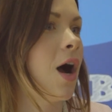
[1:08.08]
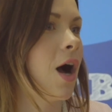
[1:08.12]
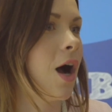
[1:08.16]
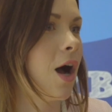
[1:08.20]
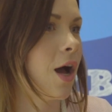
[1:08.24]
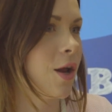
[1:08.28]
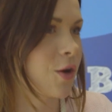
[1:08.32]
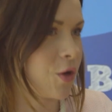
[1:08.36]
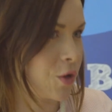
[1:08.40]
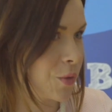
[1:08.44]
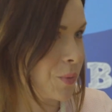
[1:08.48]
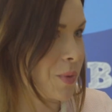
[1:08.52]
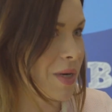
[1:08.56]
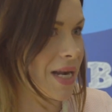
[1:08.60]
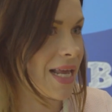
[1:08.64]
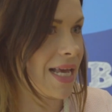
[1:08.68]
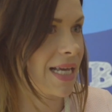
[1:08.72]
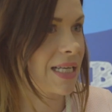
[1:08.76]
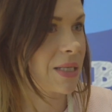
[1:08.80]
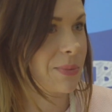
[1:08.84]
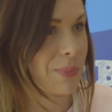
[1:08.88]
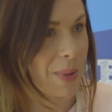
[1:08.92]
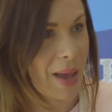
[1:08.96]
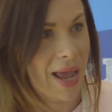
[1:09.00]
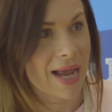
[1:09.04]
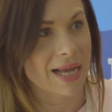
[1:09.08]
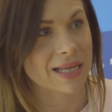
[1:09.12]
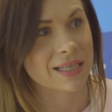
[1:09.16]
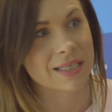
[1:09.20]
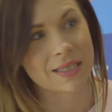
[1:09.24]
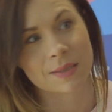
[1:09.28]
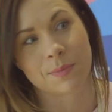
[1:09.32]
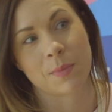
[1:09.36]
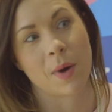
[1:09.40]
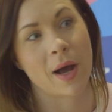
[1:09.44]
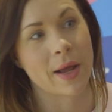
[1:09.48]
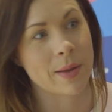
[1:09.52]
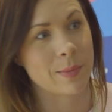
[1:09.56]
I normally
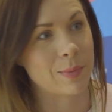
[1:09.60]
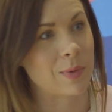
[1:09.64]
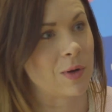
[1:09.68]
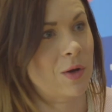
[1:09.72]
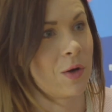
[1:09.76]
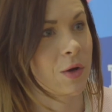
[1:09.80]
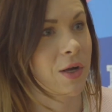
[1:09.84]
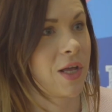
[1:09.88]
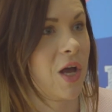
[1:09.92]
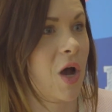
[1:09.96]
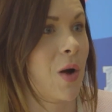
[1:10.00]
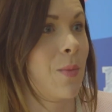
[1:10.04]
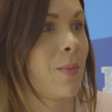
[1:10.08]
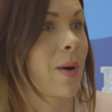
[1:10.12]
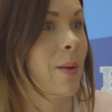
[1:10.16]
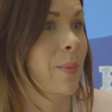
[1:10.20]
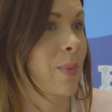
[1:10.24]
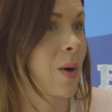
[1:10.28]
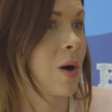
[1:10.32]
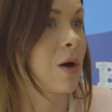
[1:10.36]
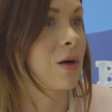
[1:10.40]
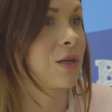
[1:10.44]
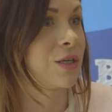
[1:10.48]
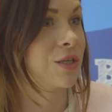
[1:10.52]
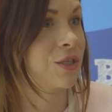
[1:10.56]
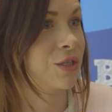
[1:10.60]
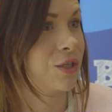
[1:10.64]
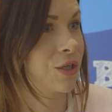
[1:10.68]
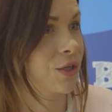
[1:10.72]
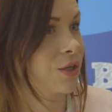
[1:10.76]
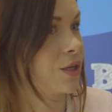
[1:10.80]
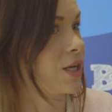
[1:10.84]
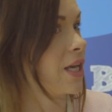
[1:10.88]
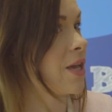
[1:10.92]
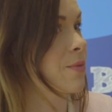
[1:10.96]
expect my employer or my boss to